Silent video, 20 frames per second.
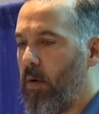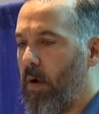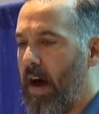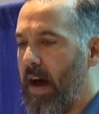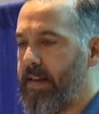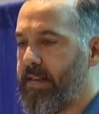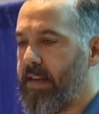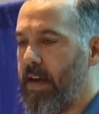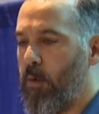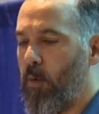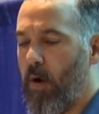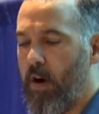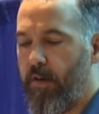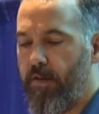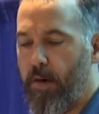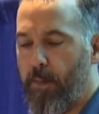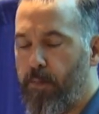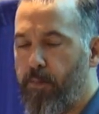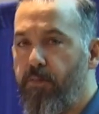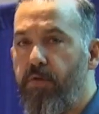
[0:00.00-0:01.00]
I'd say one
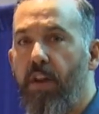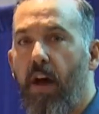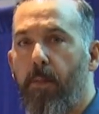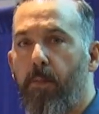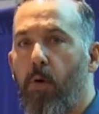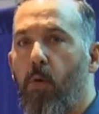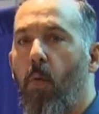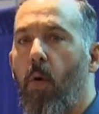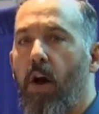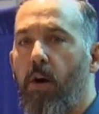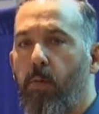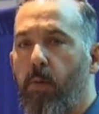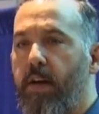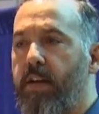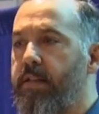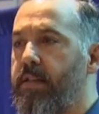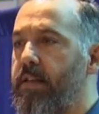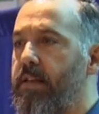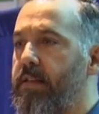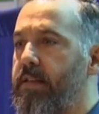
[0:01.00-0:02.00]
of the number one
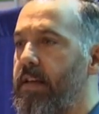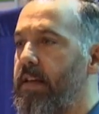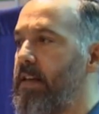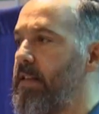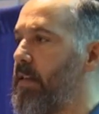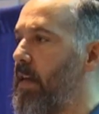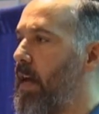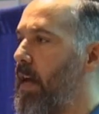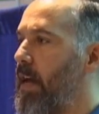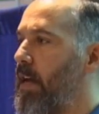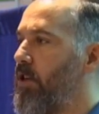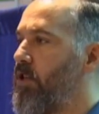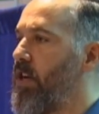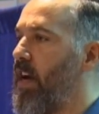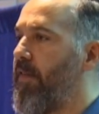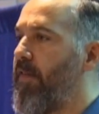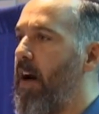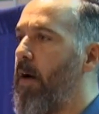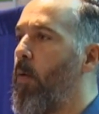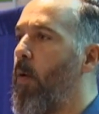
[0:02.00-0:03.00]
reasons is,
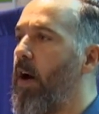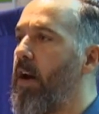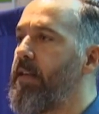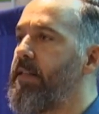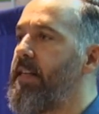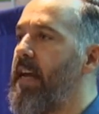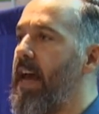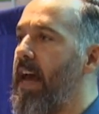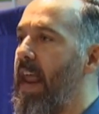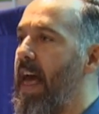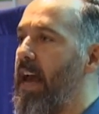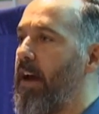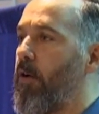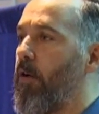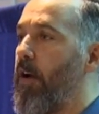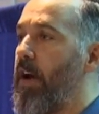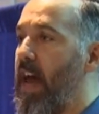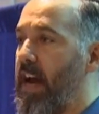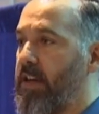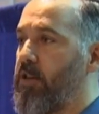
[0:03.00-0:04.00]
Jeff, I want to stay an
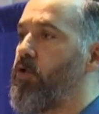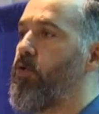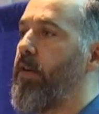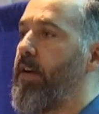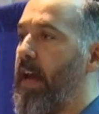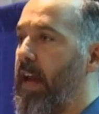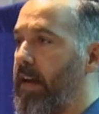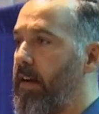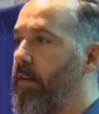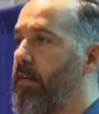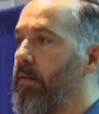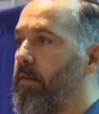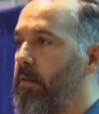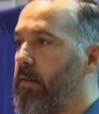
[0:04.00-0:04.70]
anchor an extra day.